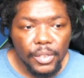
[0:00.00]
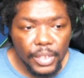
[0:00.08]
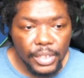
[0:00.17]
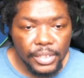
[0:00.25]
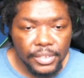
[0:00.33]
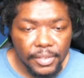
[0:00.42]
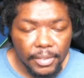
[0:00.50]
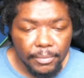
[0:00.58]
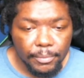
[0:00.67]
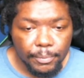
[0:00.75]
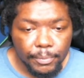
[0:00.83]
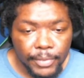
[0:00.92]
is
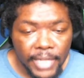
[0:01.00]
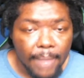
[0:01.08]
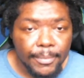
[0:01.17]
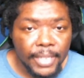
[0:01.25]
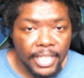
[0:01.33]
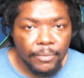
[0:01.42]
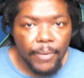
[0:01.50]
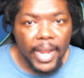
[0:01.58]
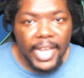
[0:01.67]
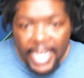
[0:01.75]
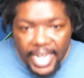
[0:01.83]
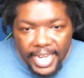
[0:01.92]
dominantly
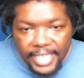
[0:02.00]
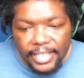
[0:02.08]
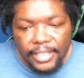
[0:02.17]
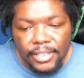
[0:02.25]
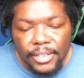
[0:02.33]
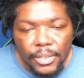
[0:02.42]
right-handed,